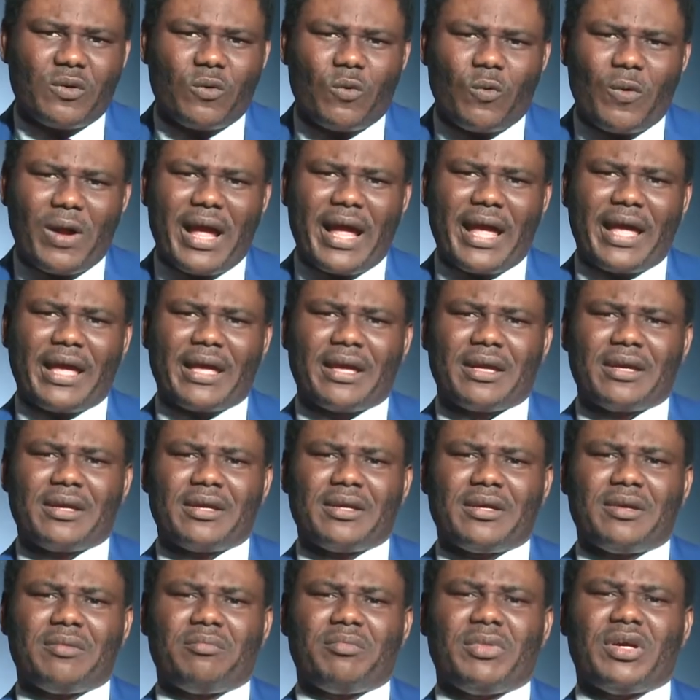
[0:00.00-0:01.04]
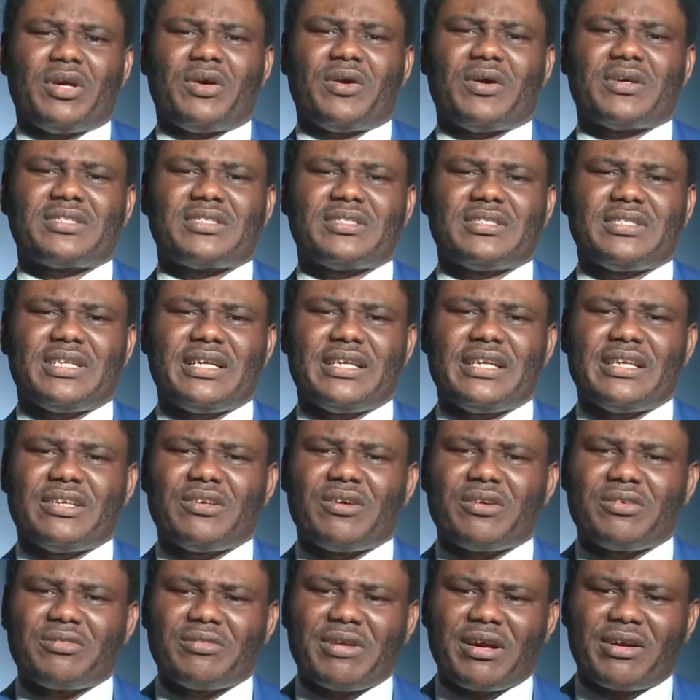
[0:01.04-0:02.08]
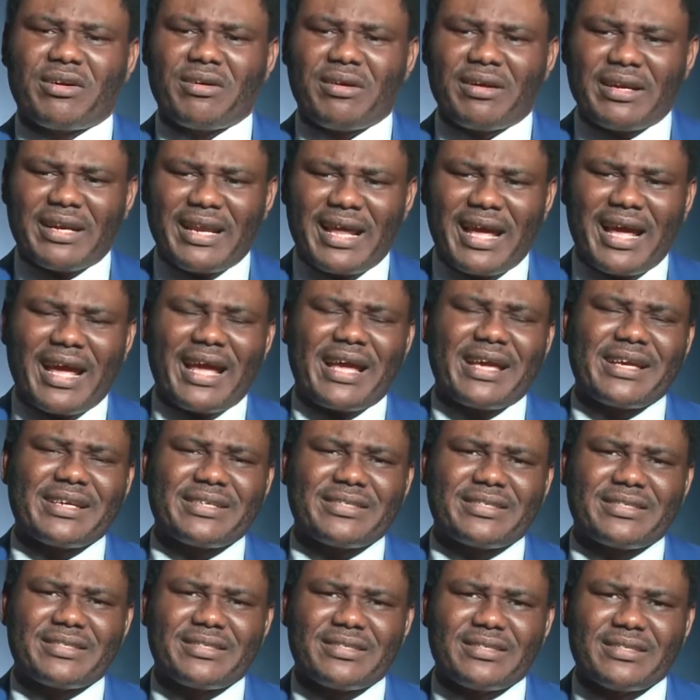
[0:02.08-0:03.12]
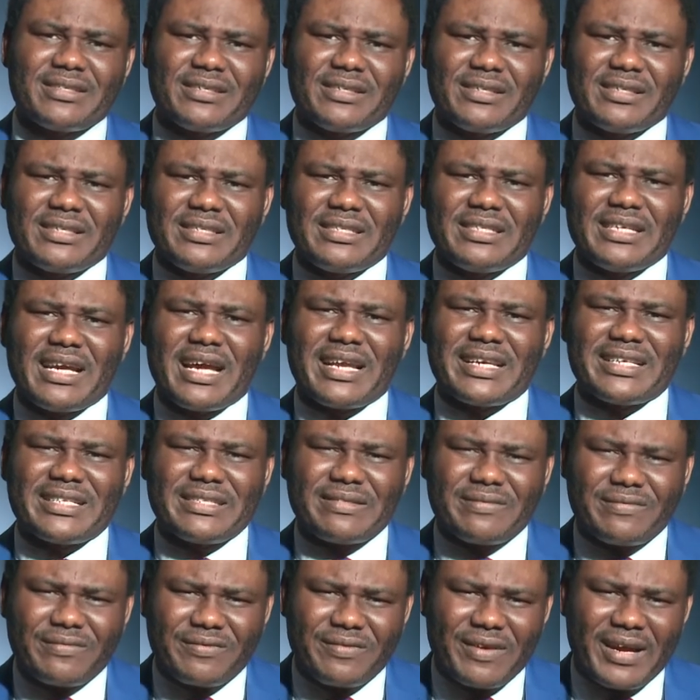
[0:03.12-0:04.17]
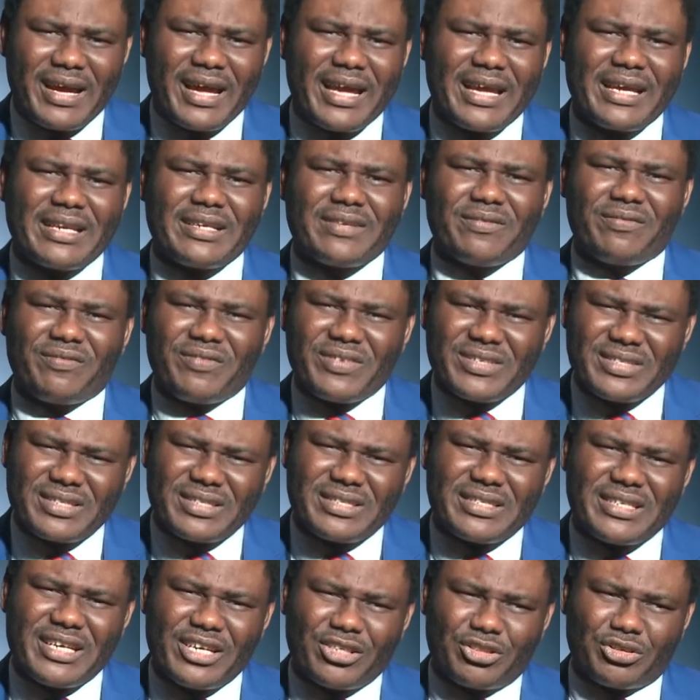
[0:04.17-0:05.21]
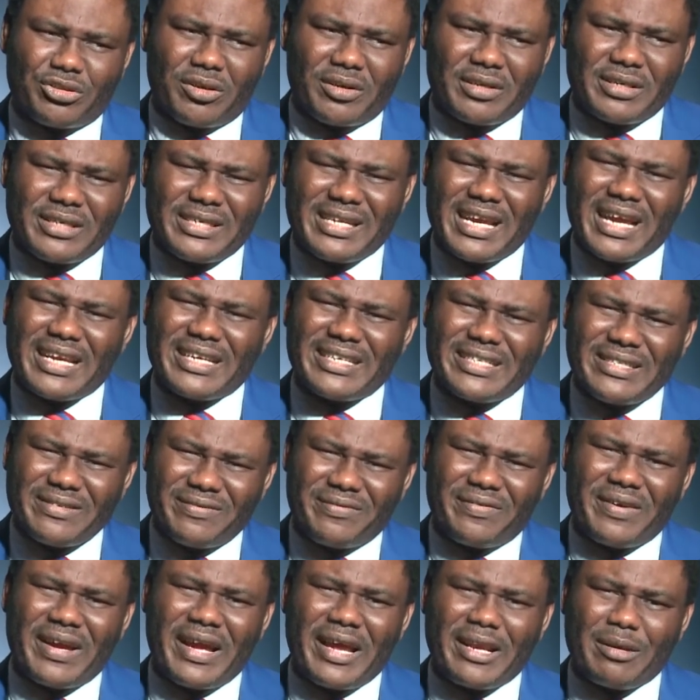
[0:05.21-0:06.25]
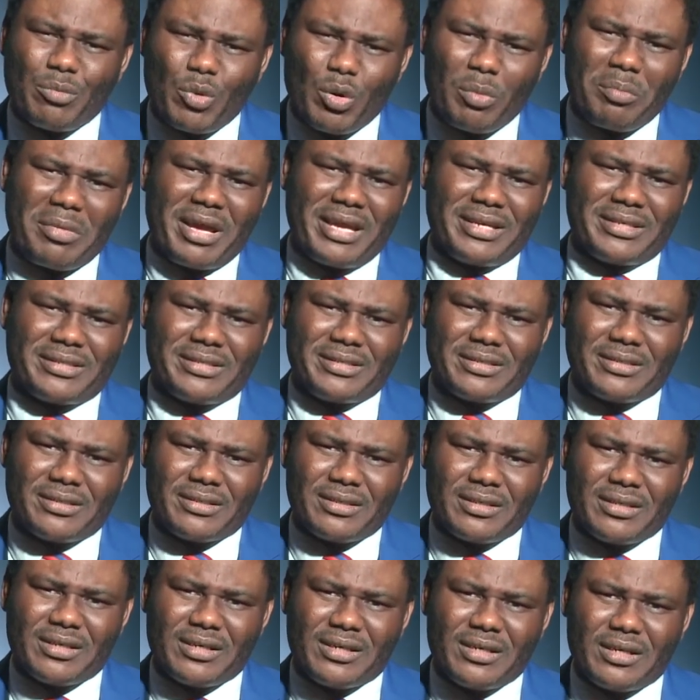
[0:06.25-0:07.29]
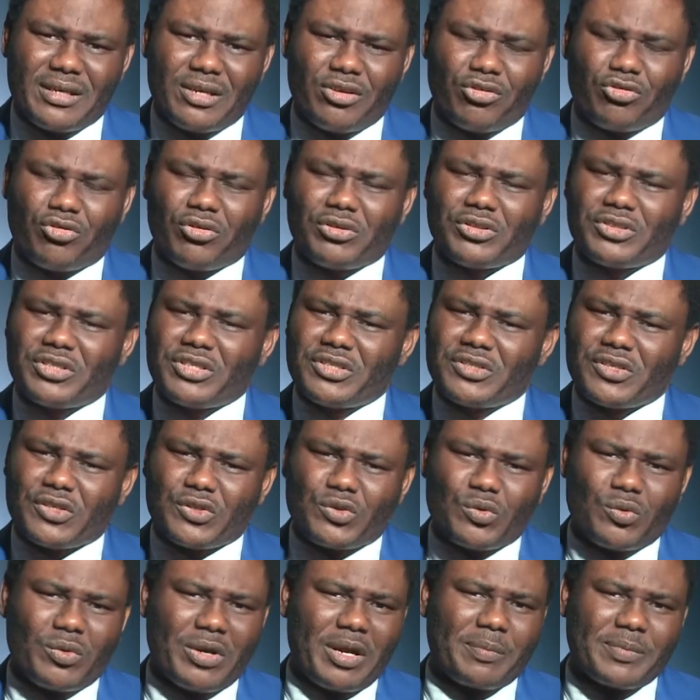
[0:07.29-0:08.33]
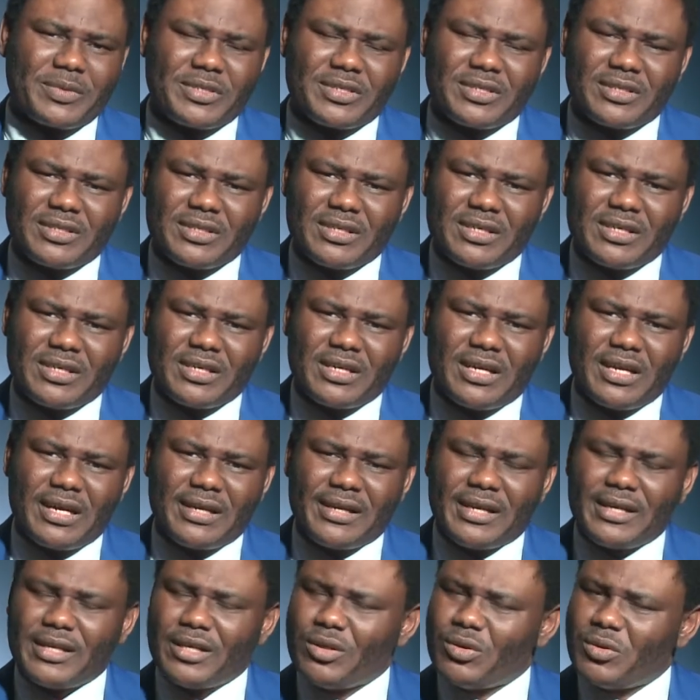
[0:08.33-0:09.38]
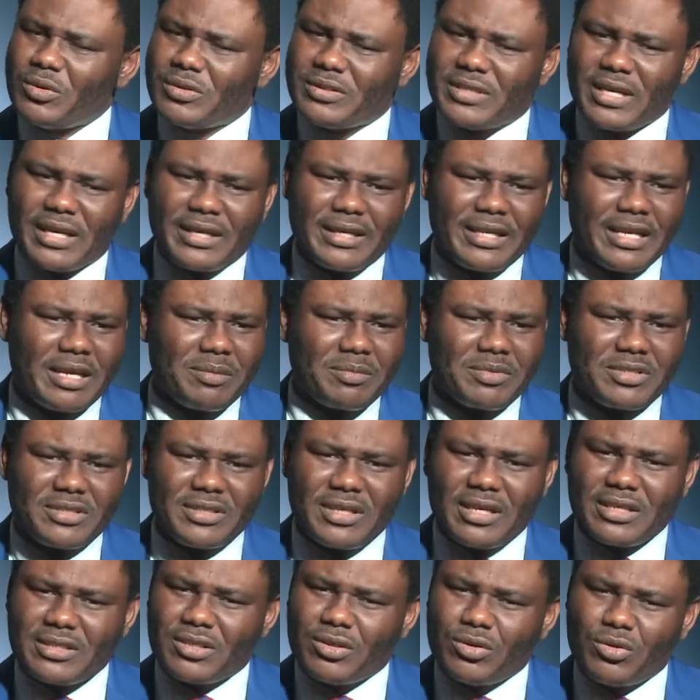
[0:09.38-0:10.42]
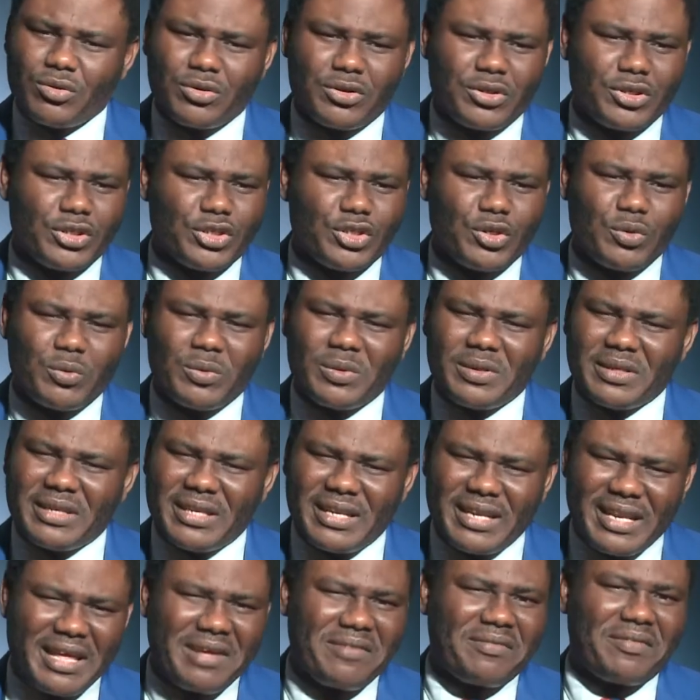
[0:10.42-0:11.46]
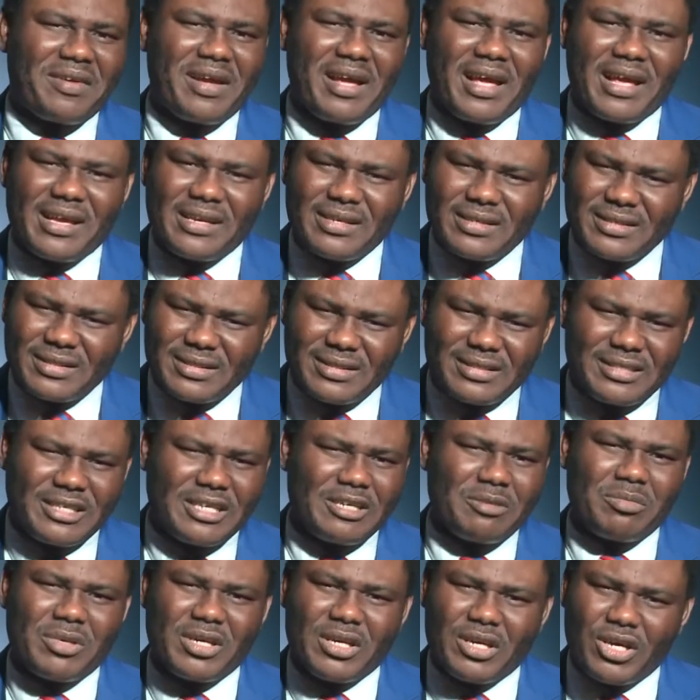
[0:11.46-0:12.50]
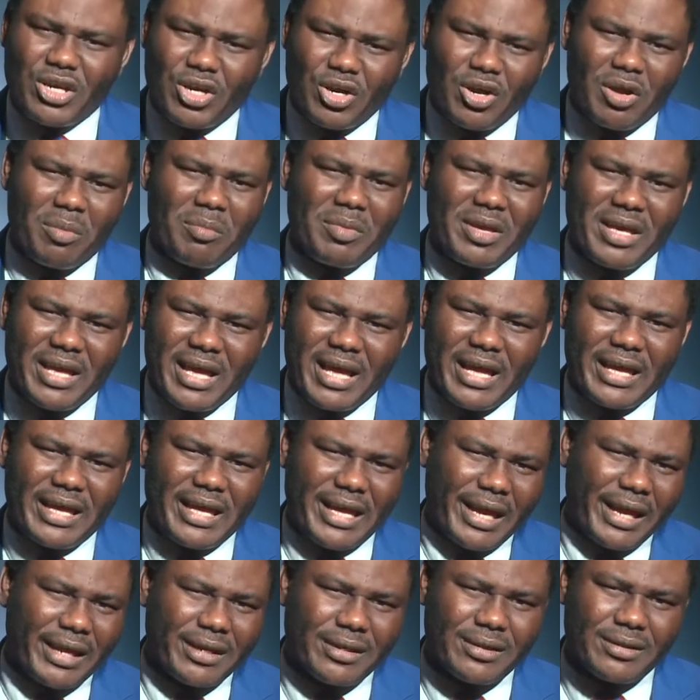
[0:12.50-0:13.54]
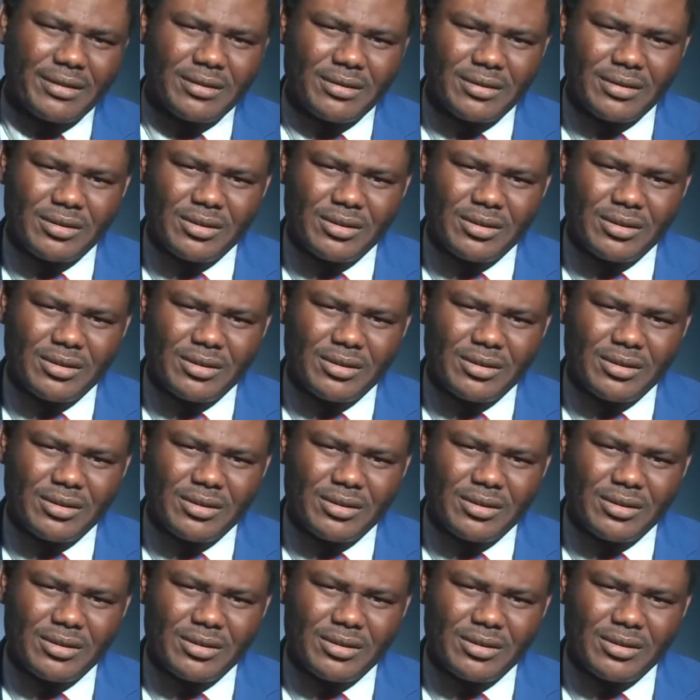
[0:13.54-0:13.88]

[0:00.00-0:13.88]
Why? Because they did not recognize their divine visitation, their divine moment. So Jesus wept. And then He looked at them, He says, look, you will never see me come here again